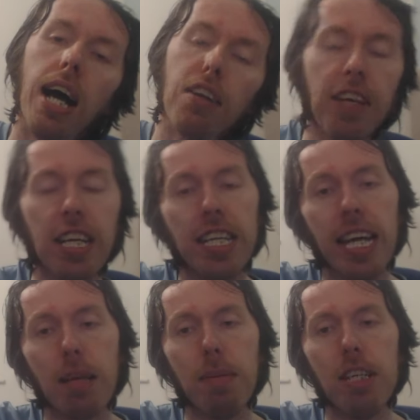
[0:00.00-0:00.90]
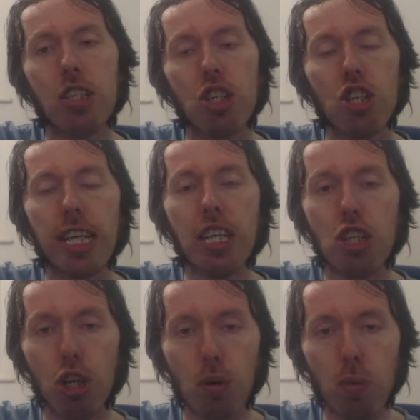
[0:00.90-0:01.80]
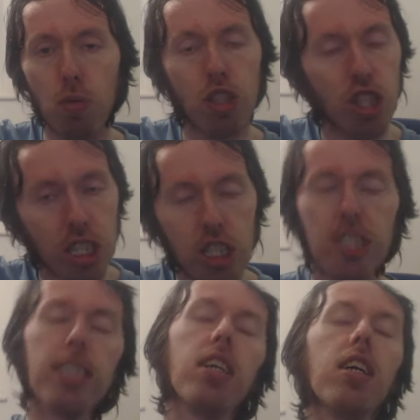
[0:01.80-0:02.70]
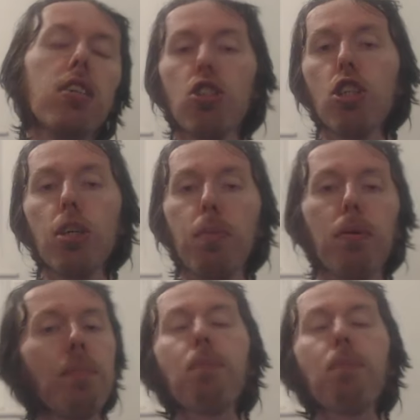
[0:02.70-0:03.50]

And I think her name is Jenny Jones. And she stood up